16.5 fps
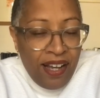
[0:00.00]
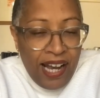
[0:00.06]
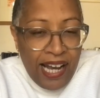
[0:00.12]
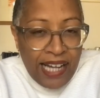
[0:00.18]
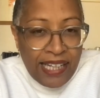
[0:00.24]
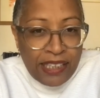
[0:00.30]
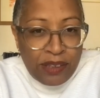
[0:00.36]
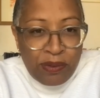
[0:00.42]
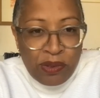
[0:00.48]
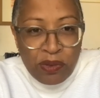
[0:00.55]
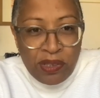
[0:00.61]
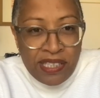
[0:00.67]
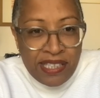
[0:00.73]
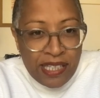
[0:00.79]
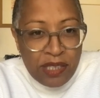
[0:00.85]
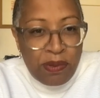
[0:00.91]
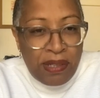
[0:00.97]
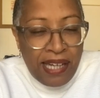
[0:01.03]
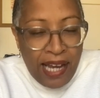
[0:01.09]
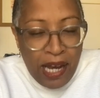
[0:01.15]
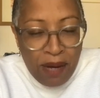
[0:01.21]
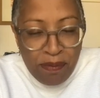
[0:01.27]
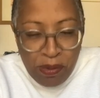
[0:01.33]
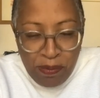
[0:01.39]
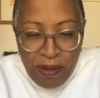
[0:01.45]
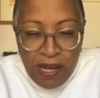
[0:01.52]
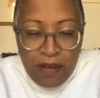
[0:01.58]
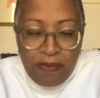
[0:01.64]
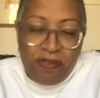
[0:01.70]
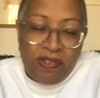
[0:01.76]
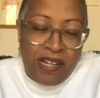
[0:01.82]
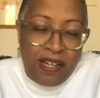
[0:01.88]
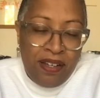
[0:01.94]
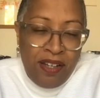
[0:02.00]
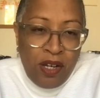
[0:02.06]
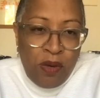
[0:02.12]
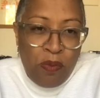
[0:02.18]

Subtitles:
And as with all these things, we can prepare for it.